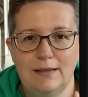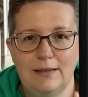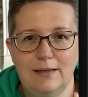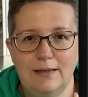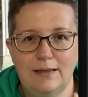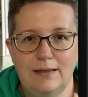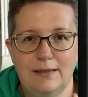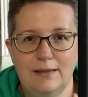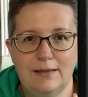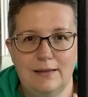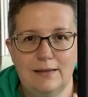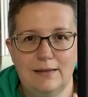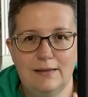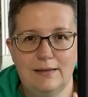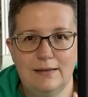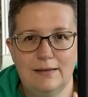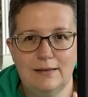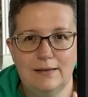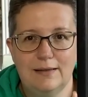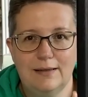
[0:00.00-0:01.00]

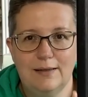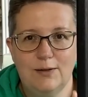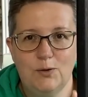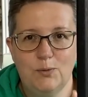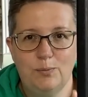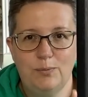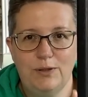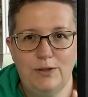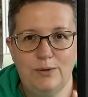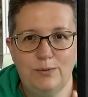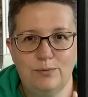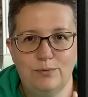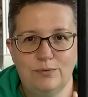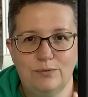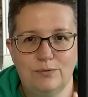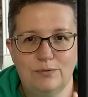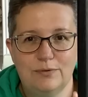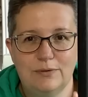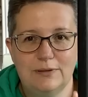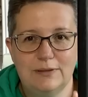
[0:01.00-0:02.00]
and I hope you don't
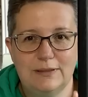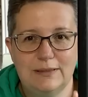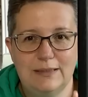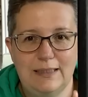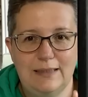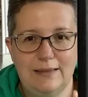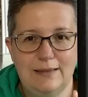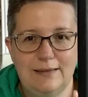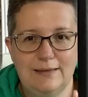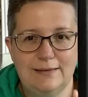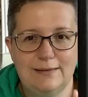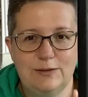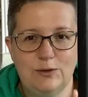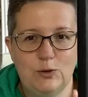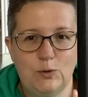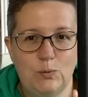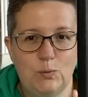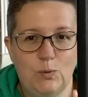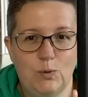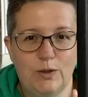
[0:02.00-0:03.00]
see that it's
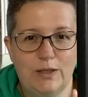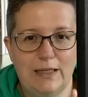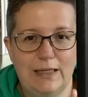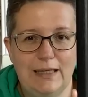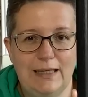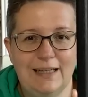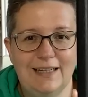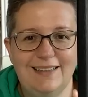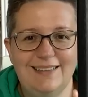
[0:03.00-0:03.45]
too wonky.